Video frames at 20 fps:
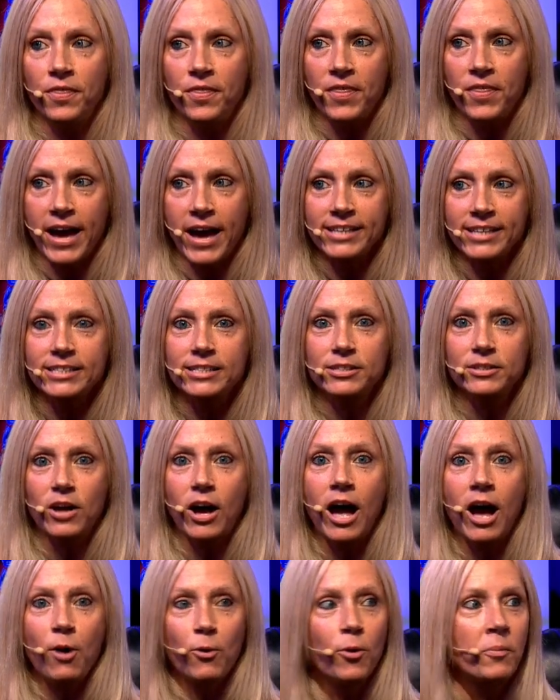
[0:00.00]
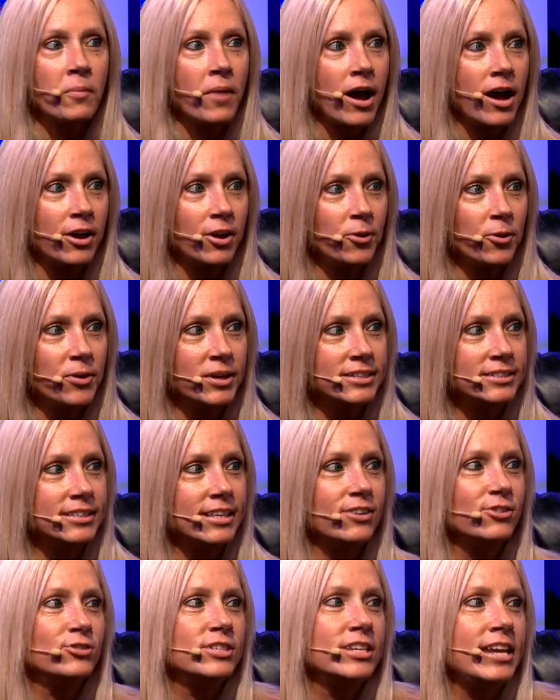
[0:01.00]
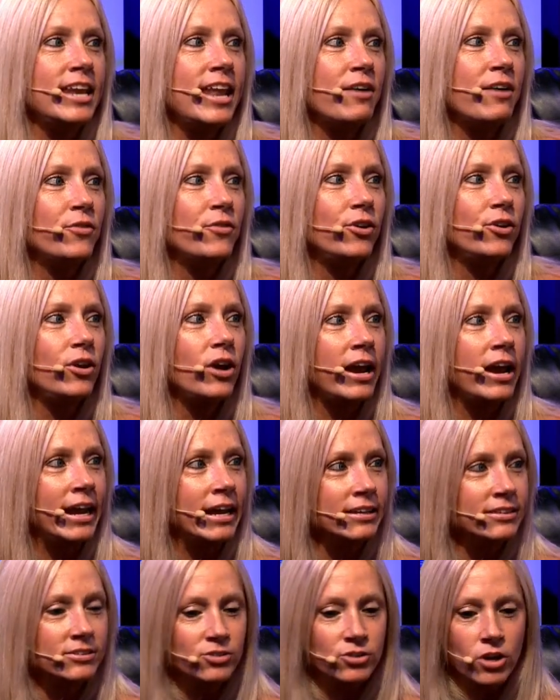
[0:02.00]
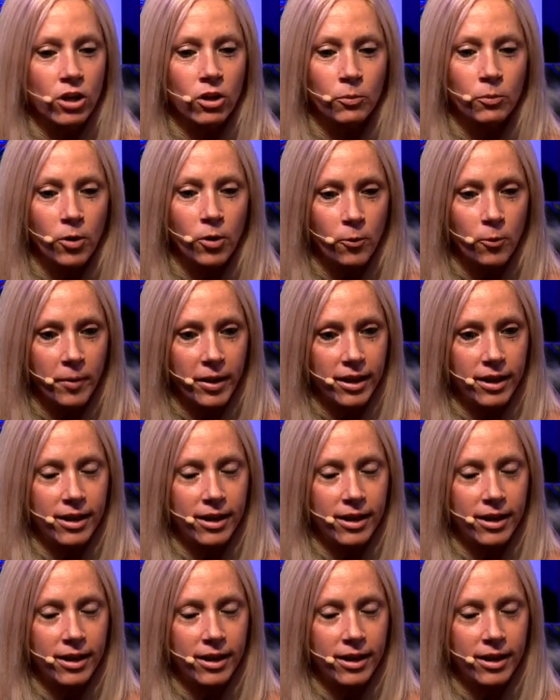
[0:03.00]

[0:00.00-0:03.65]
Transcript: That's our motto, is there's never a dull moment.